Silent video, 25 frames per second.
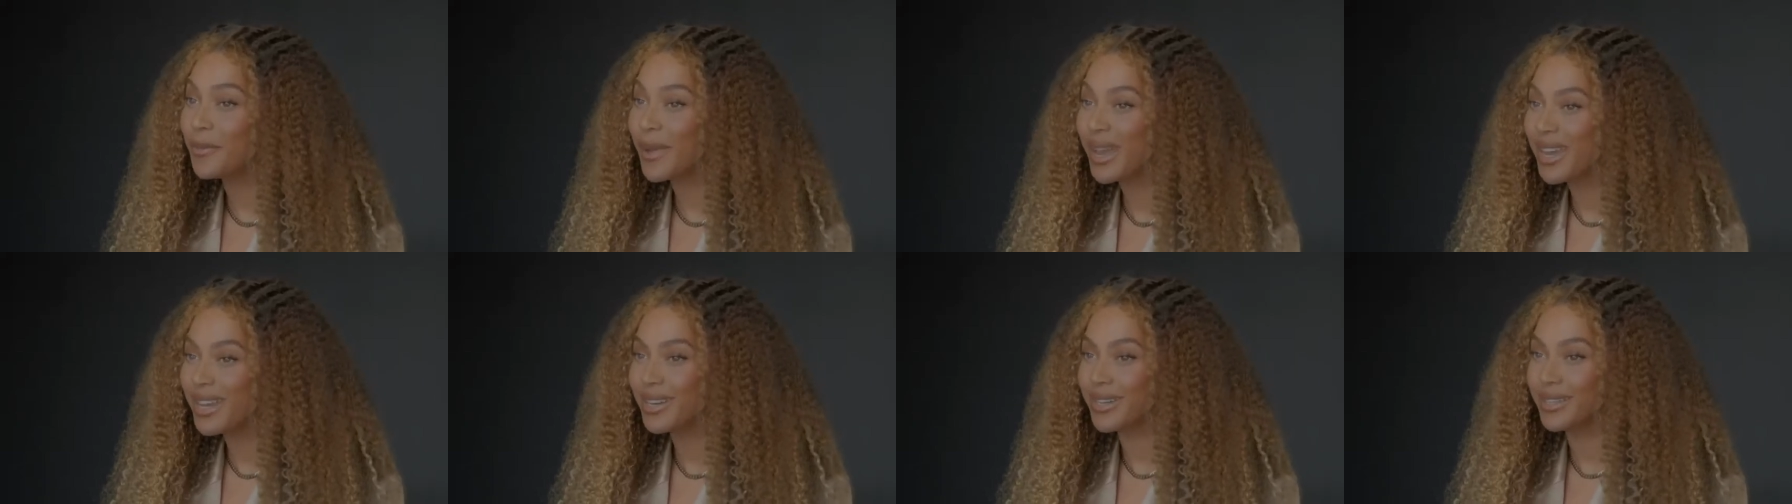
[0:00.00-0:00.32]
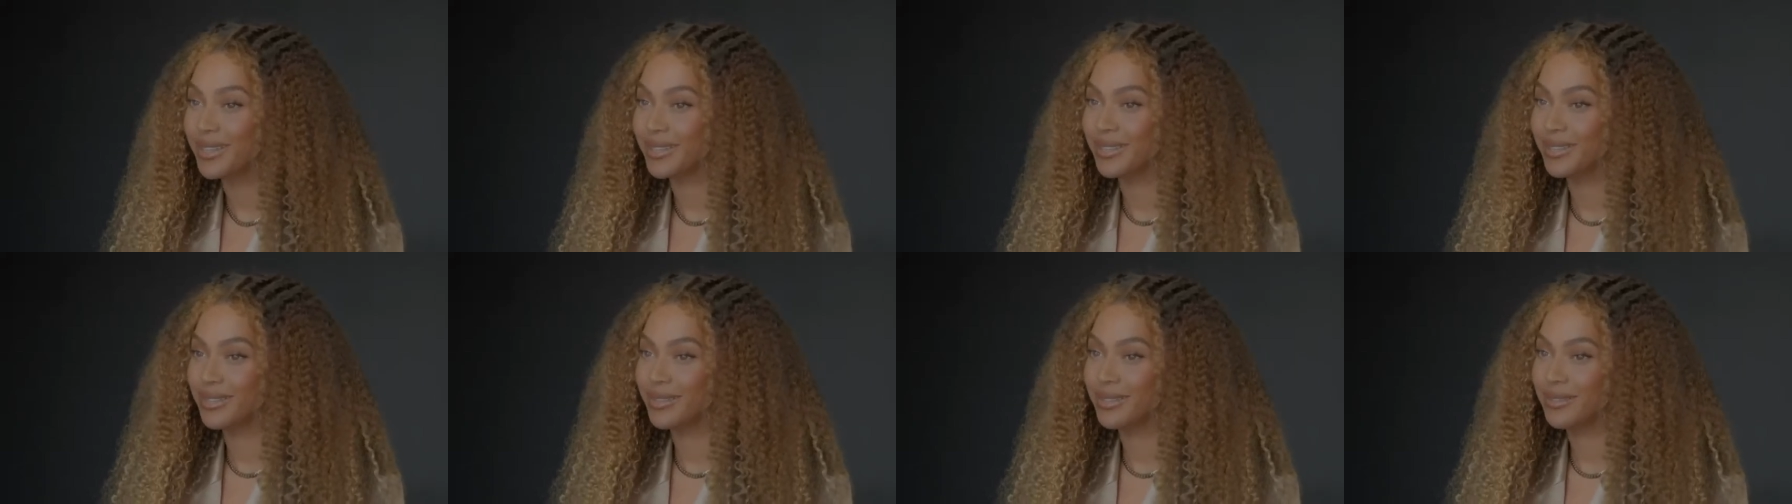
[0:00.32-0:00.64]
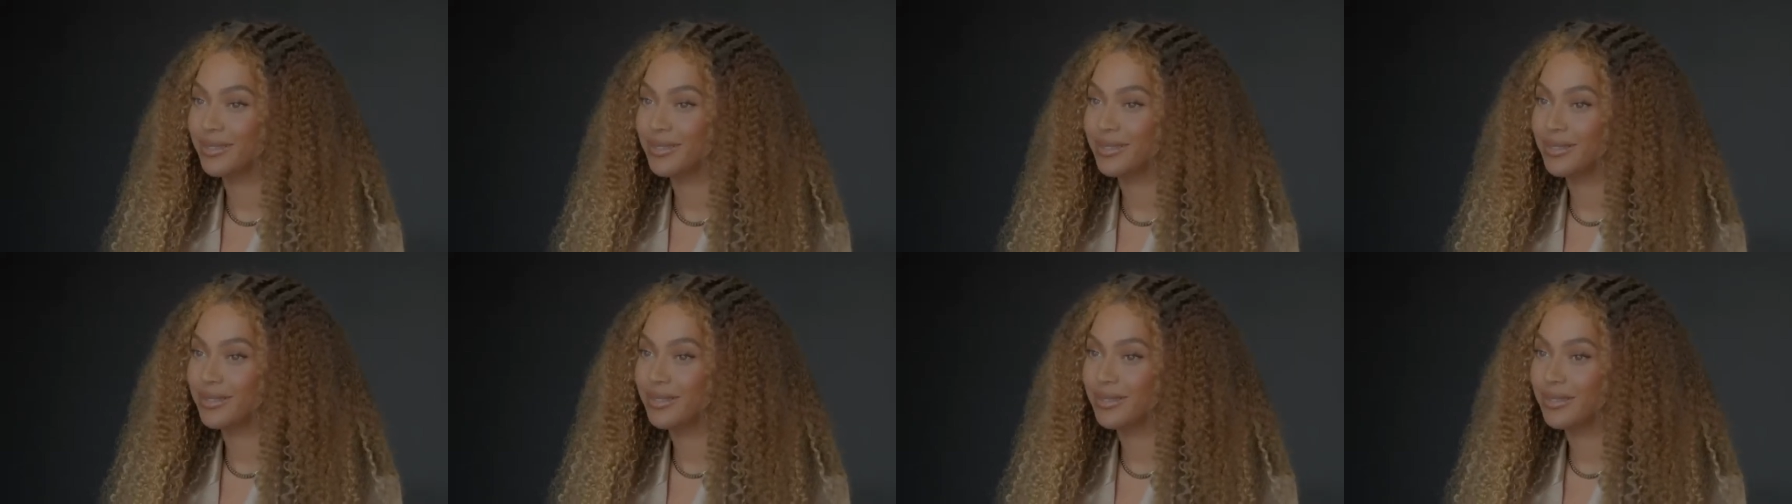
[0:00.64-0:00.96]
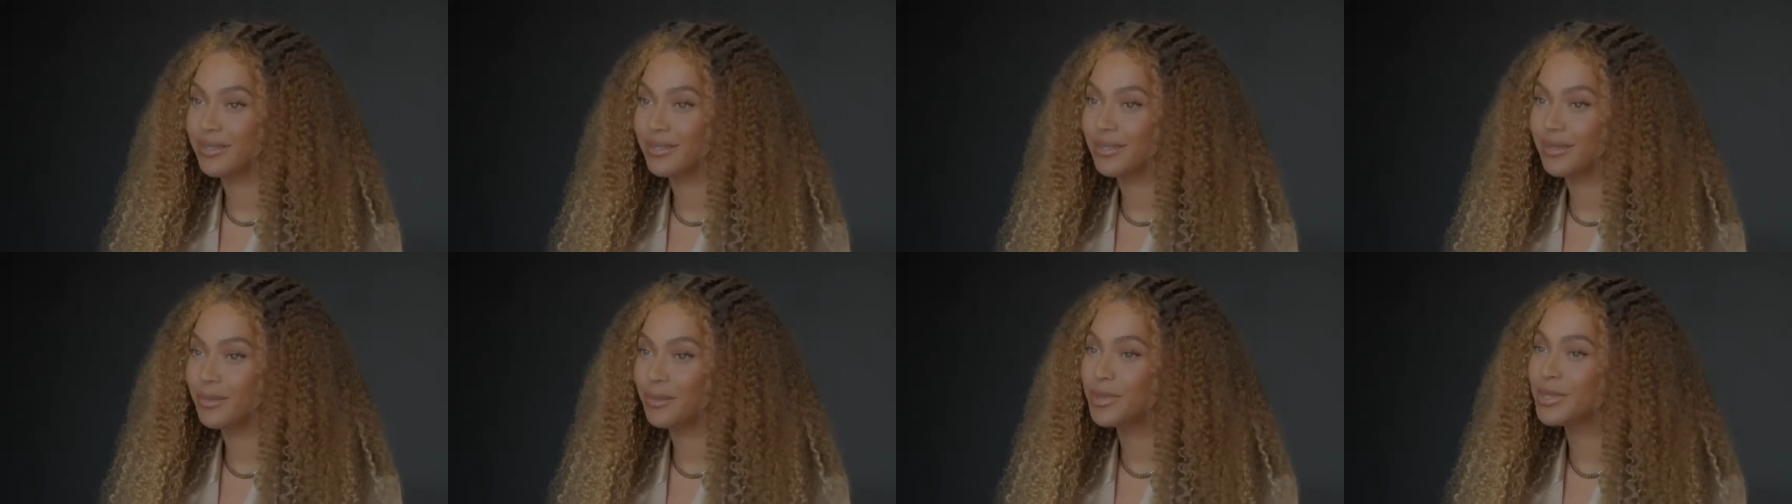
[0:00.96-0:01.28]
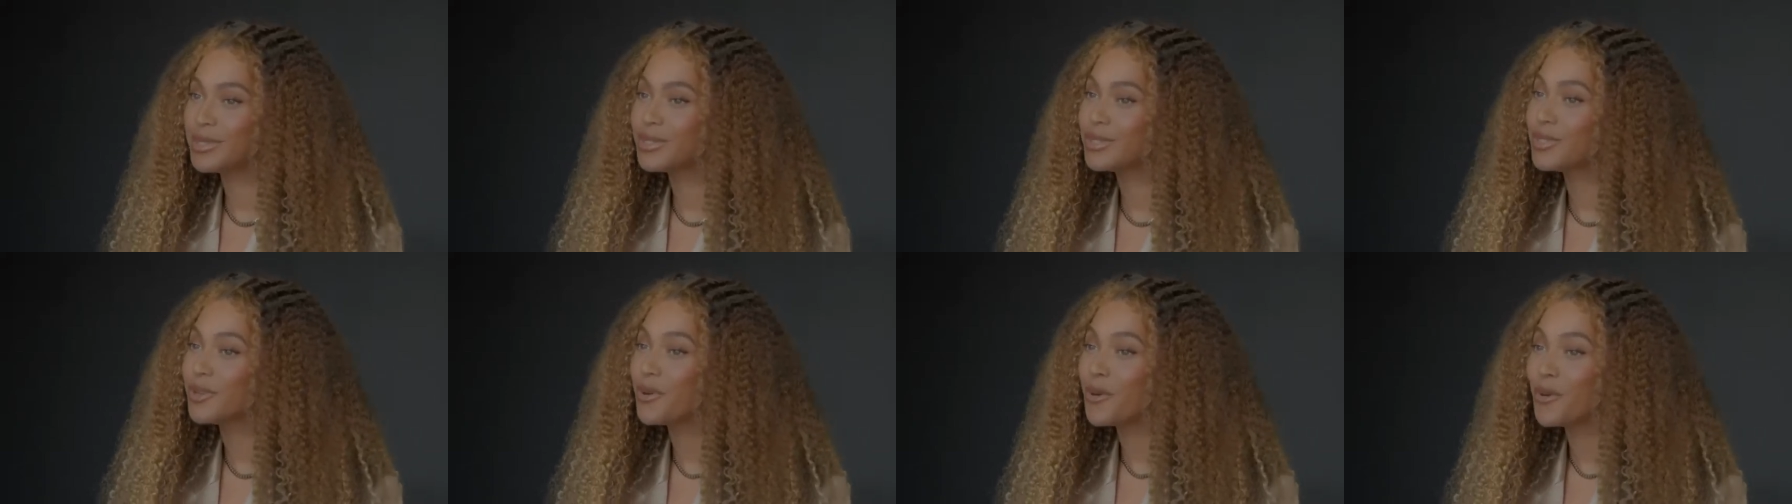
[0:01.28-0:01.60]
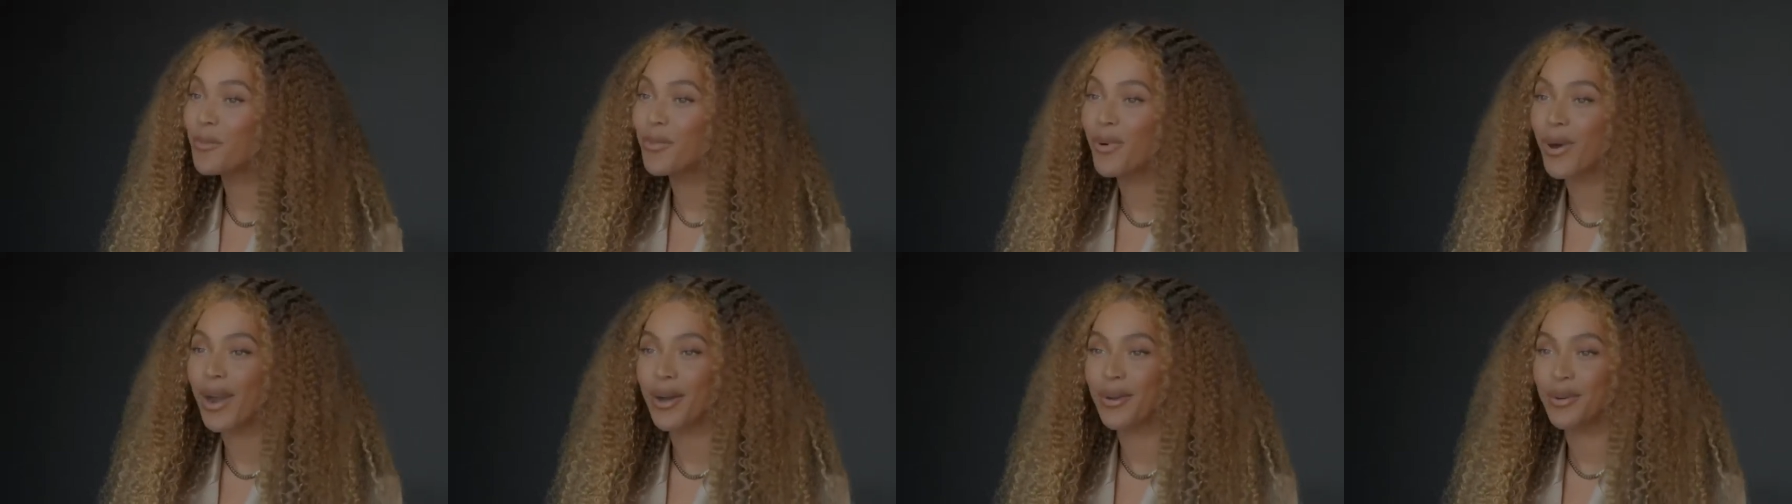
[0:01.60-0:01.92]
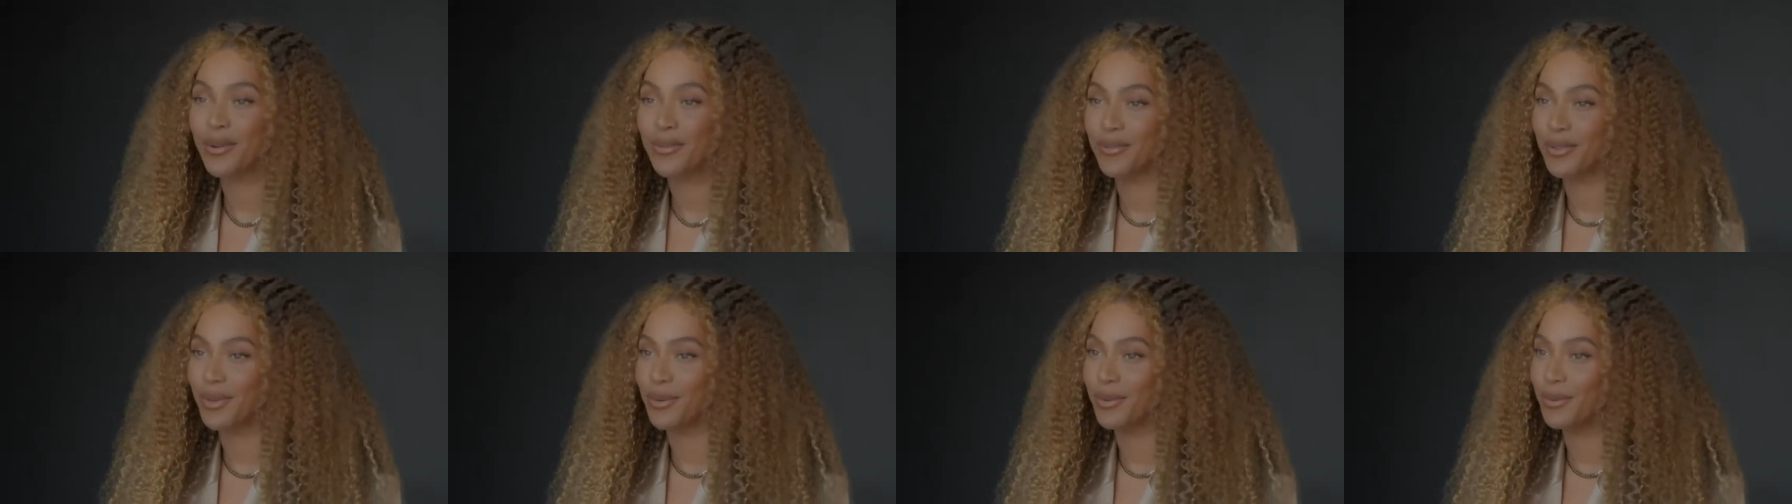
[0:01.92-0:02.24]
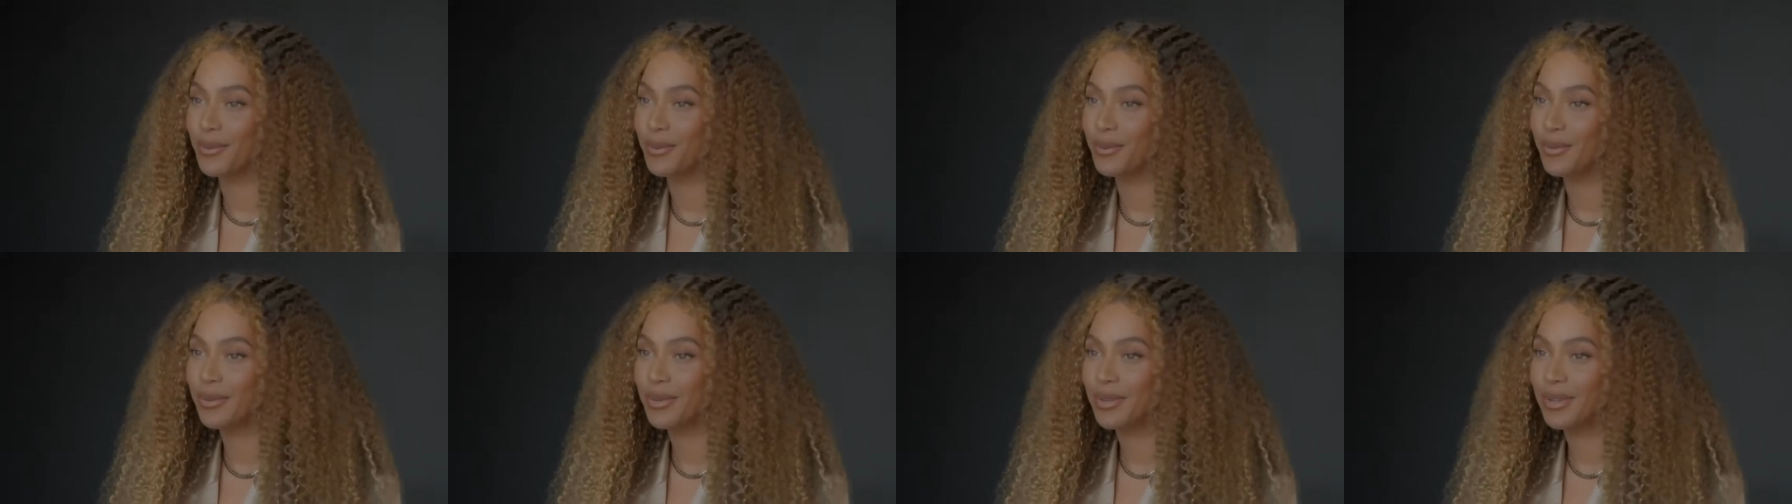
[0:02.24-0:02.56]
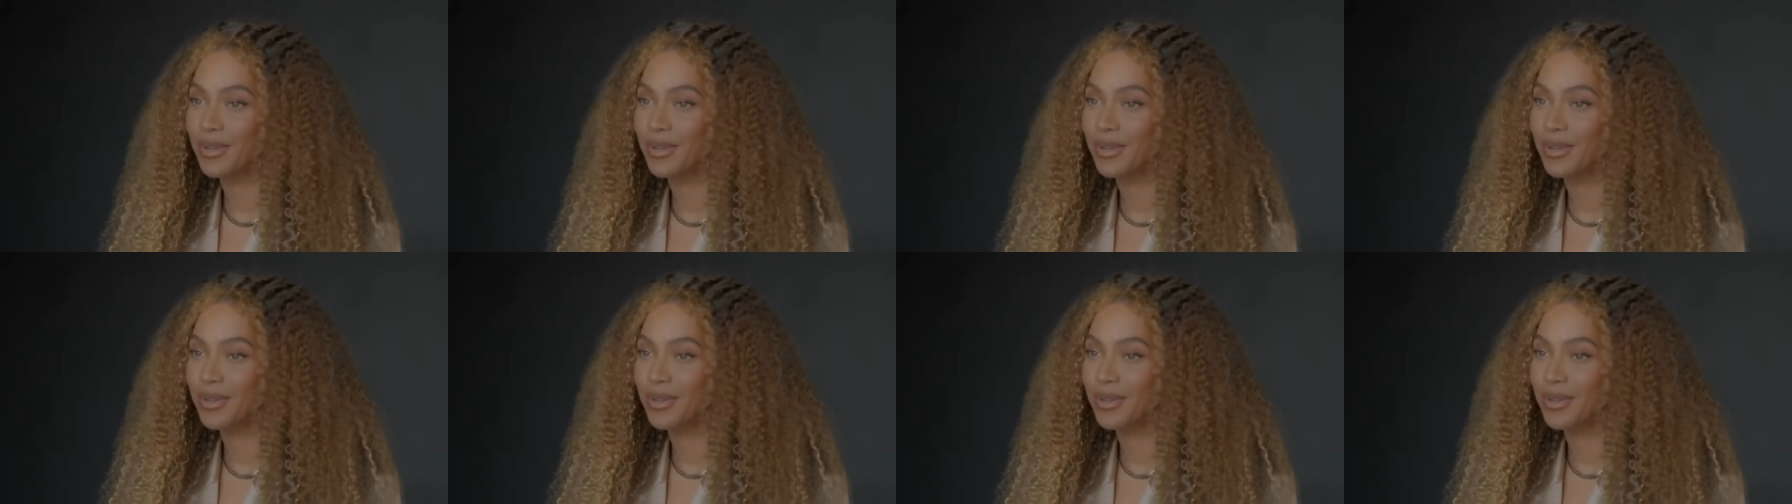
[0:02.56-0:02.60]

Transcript: made it. We're so proud of you.